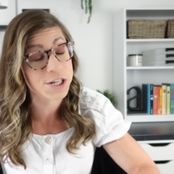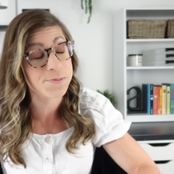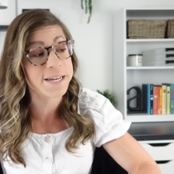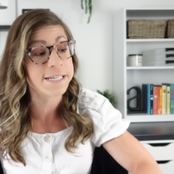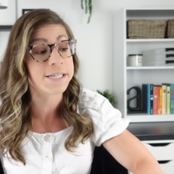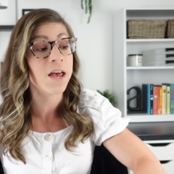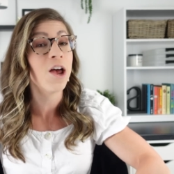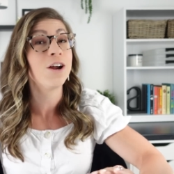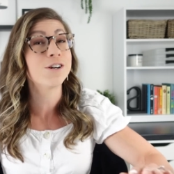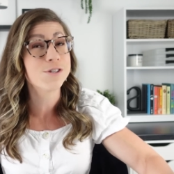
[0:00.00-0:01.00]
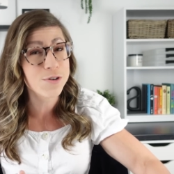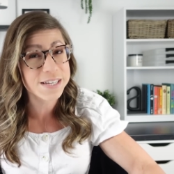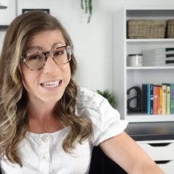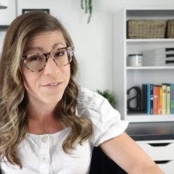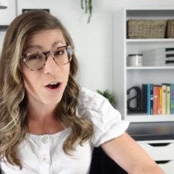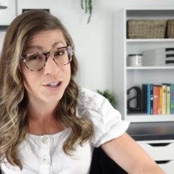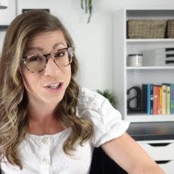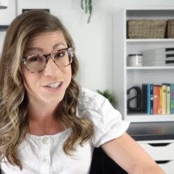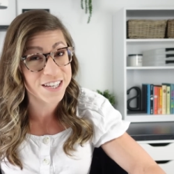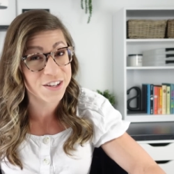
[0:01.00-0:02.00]
which means your students have all
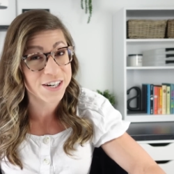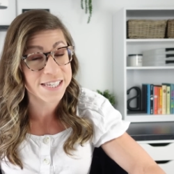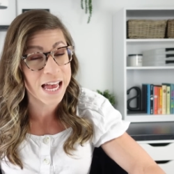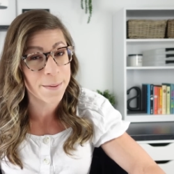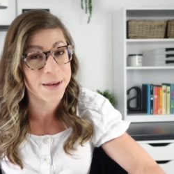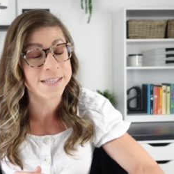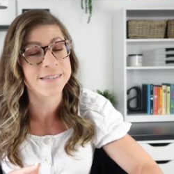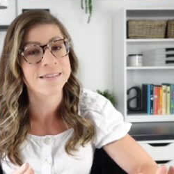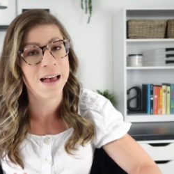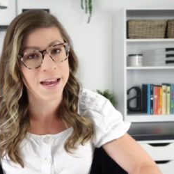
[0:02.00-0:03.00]
turned in their assignments.